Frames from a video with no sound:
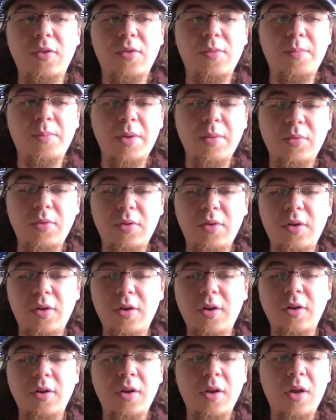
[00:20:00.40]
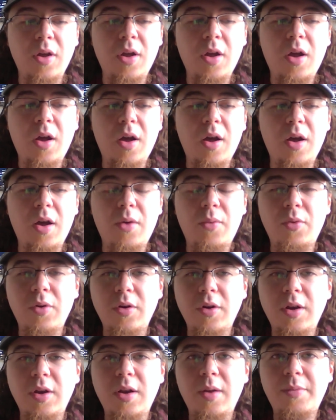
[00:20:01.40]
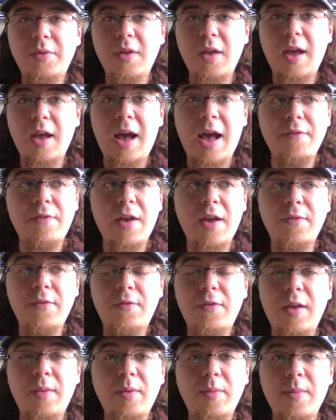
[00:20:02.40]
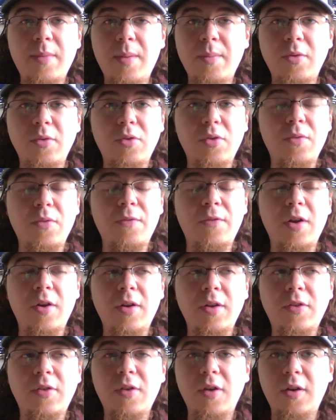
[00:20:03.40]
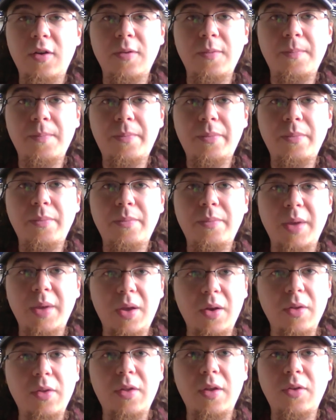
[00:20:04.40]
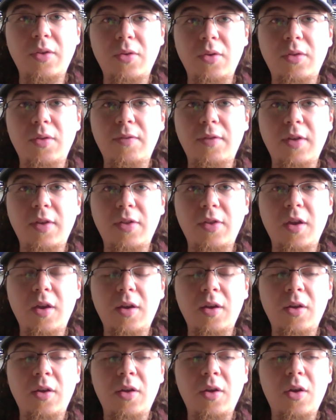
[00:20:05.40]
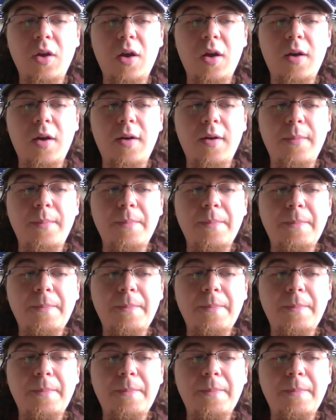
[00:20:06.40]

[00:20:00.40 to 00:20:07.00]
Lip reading: people are worried and upset, I've had family members that are very sick because they took the V thing. Um,